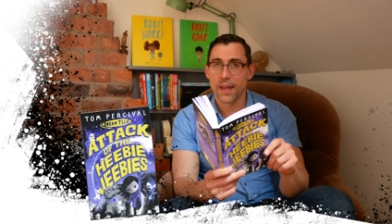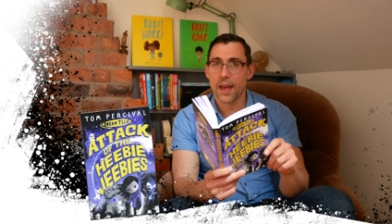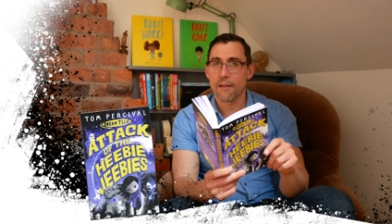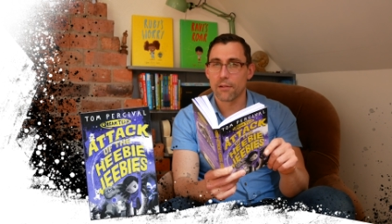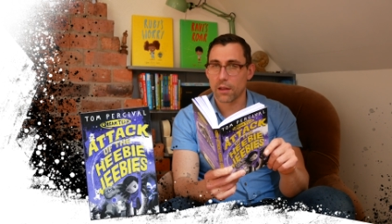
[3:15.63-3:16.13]

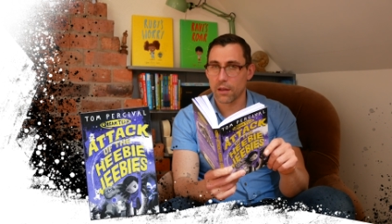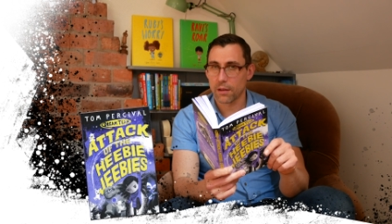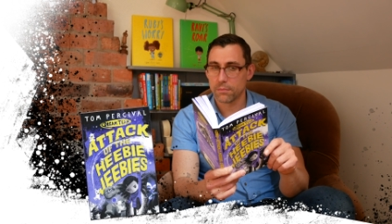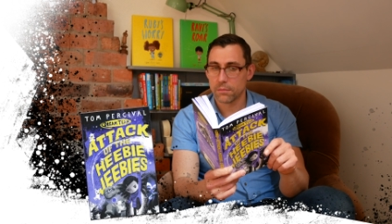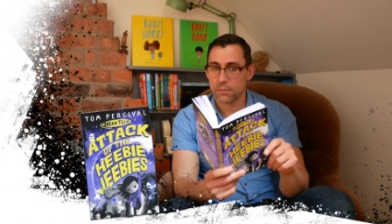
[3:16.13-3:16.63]
Erica.
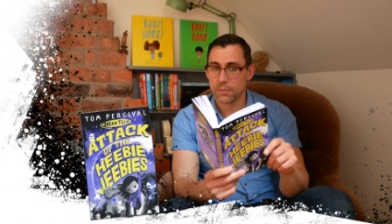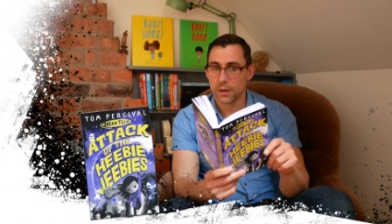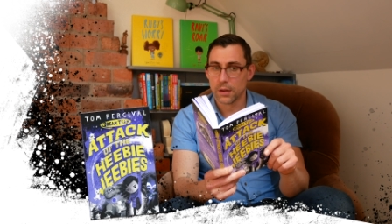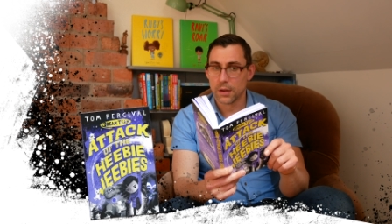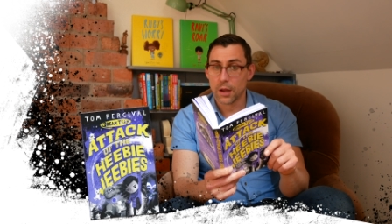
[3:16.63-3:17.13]

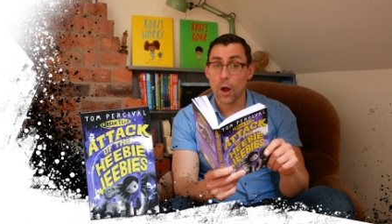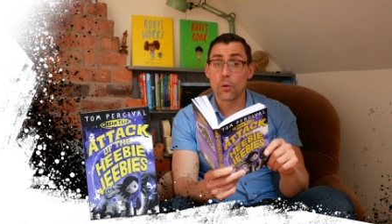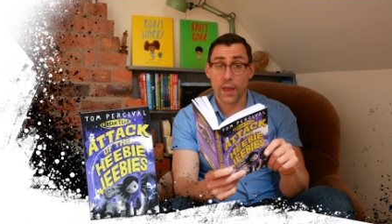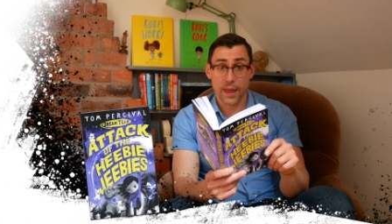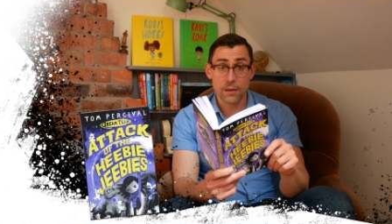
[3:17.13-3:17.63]

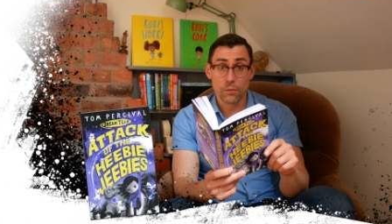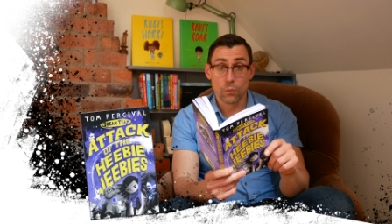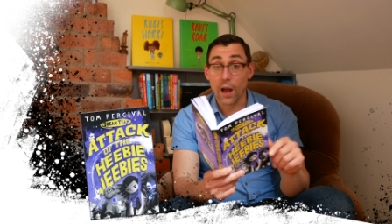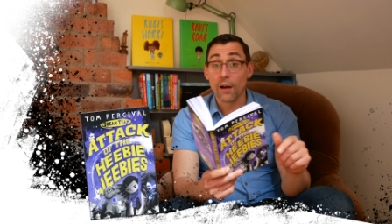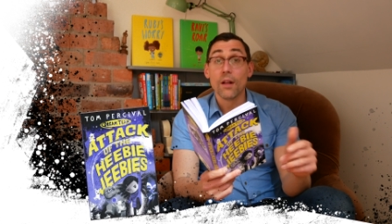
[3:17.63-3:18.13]
Okay,
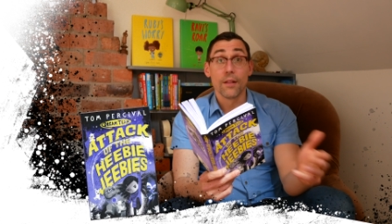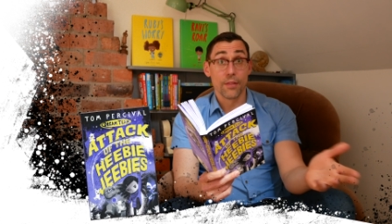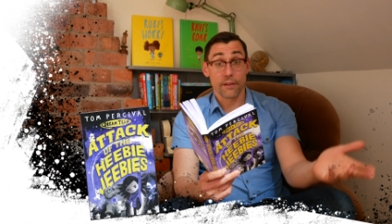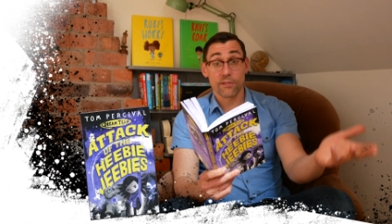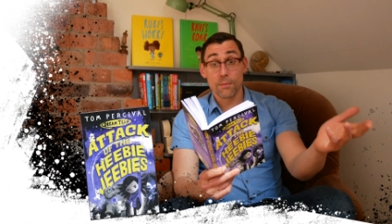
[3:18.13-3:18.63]
well,
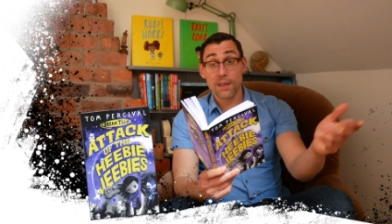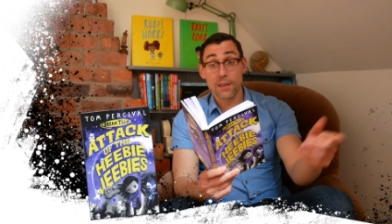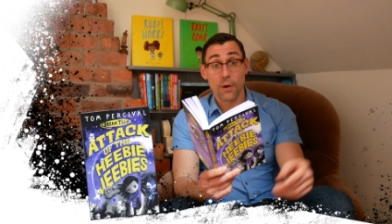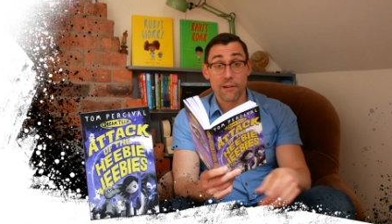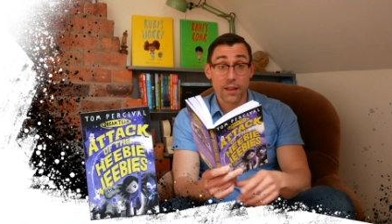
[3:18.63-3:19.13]
nice to meet
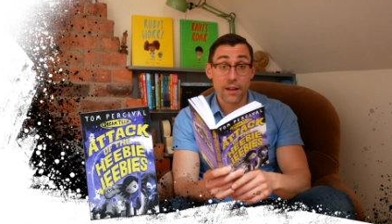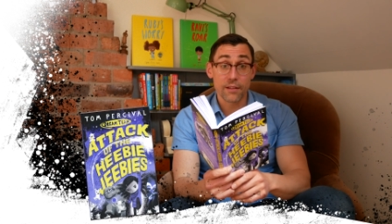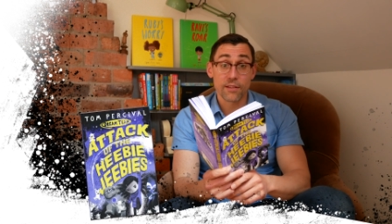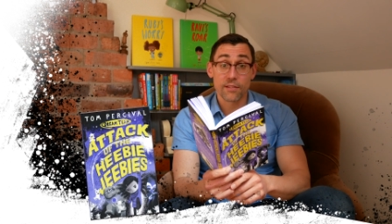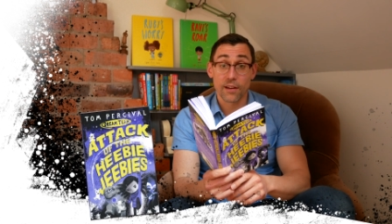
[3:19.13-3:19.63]
you, Erica,
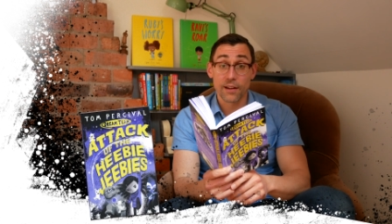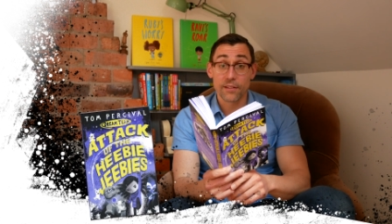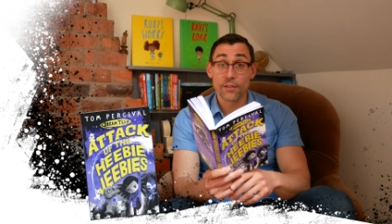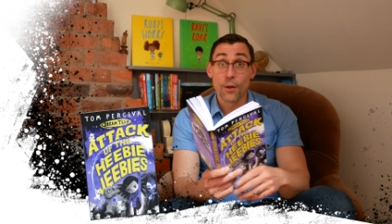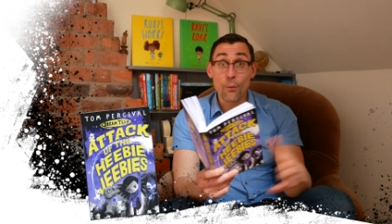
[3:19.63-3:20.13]
said
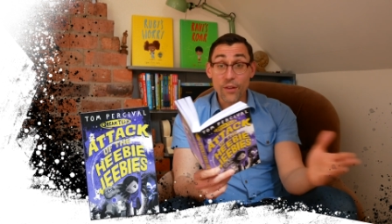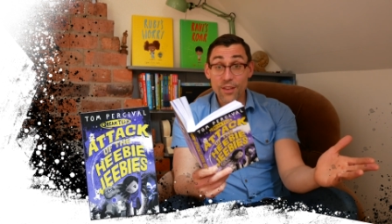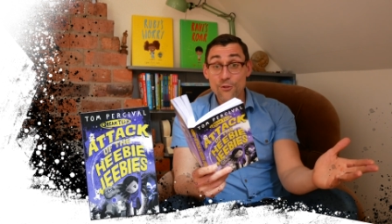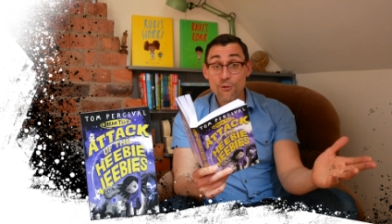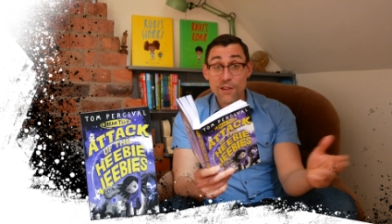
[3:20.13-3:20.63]
Silas. With
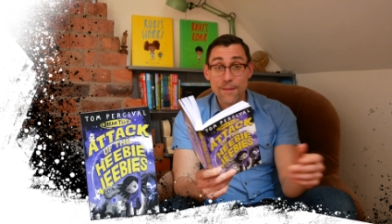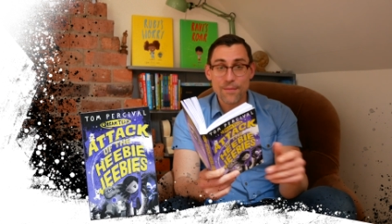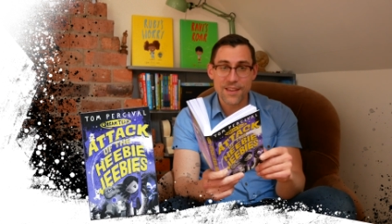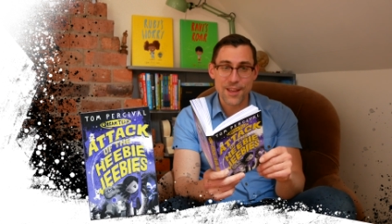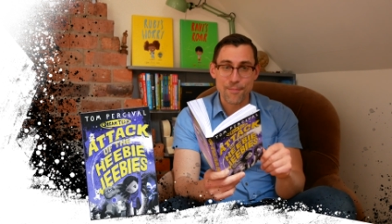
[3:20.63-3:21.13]
a dream
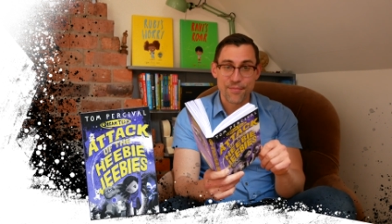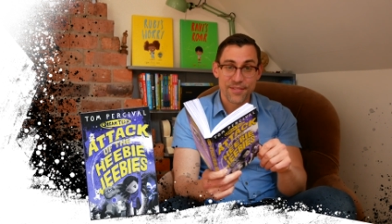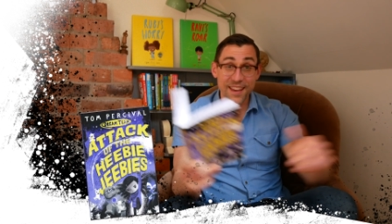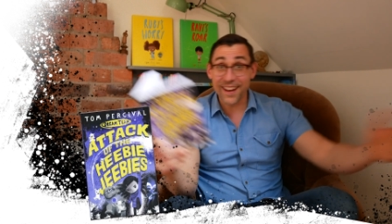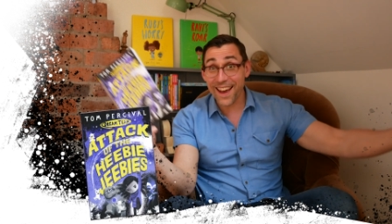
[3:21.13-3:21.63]
team!
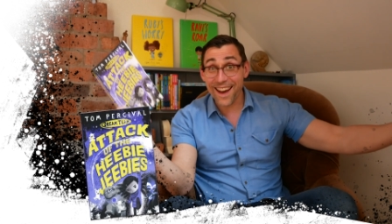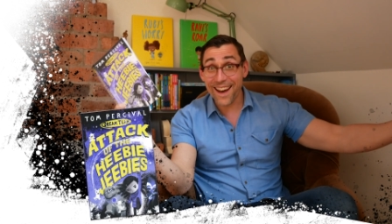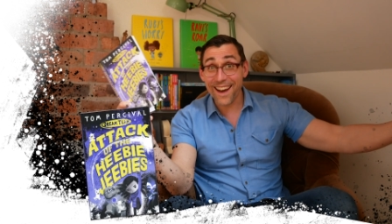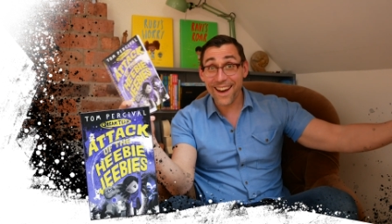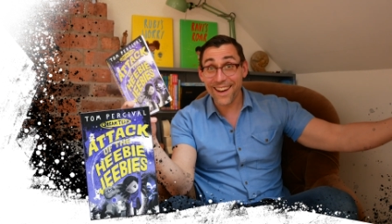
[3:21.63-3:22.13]

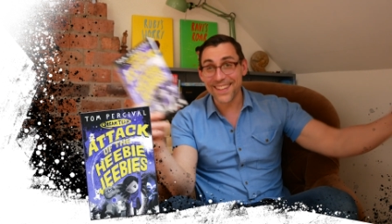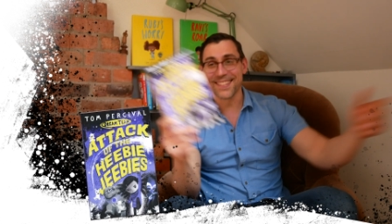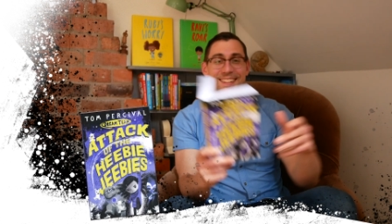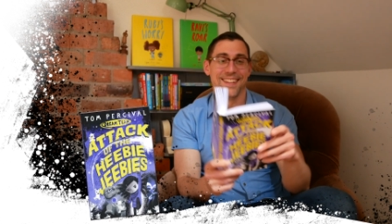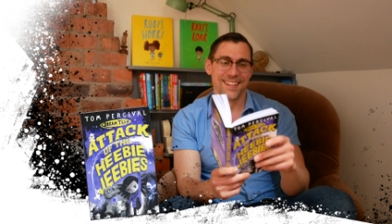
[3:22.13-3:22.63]
Ta-da!
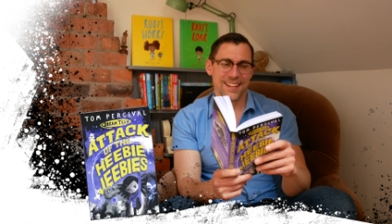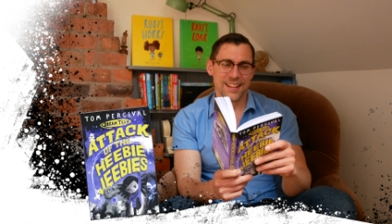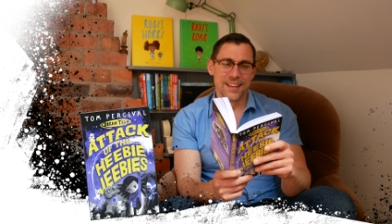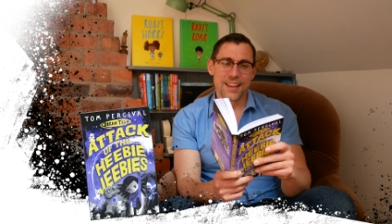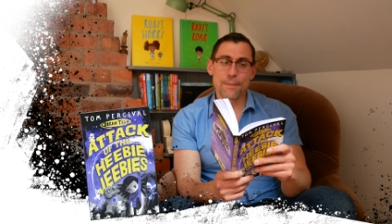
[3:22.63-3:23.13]

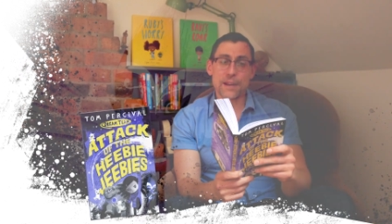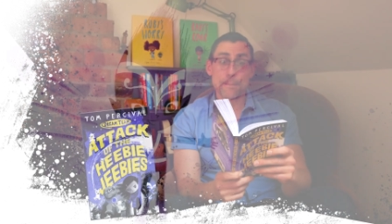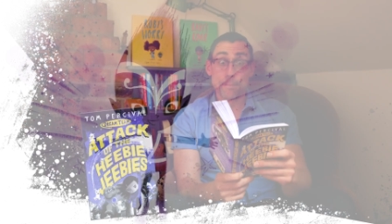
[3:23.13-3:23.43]
He made a